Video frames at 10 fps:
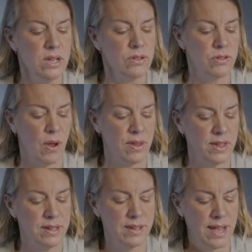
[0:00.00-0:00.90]
So I
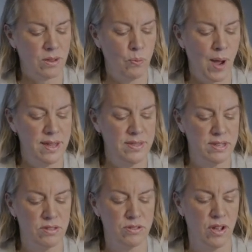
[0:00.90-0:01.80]
think that's why
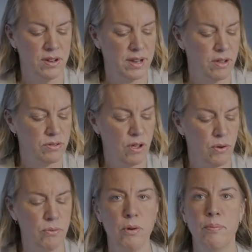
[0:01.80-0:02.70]
this has turned out so
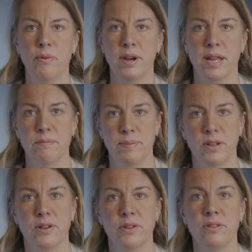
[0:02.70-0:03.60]
rubbery. It's
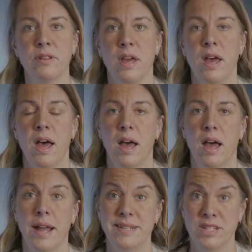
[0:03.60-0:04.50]
because
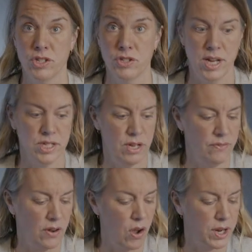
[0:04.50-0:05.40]
I didn't stretch it
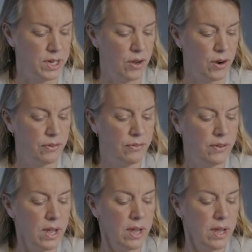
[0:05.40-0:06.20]
for long enough.